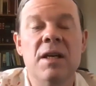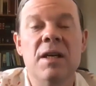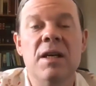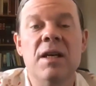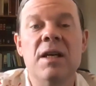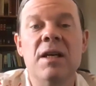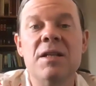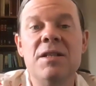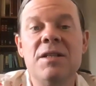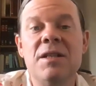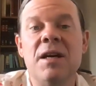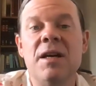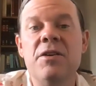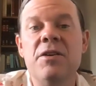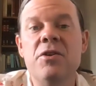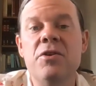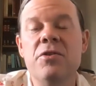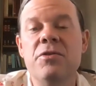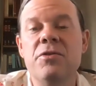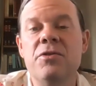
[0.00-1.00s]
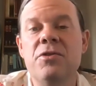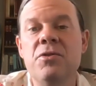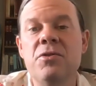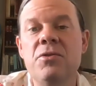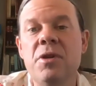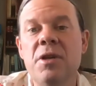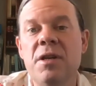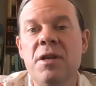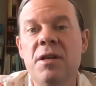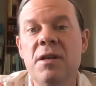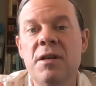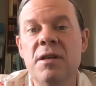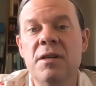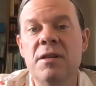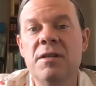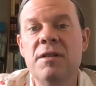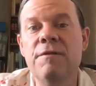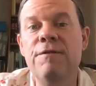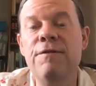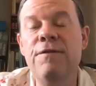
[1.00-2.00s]
it is not your duty
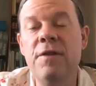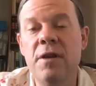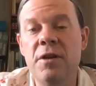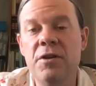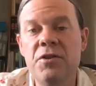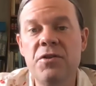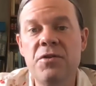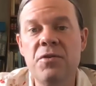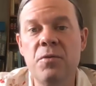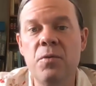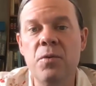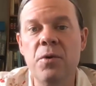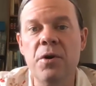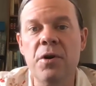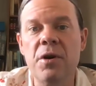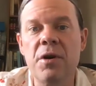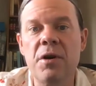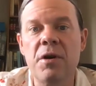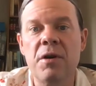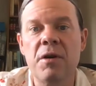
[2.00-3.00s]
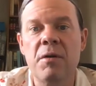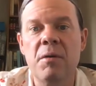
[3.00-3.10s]
to finish the work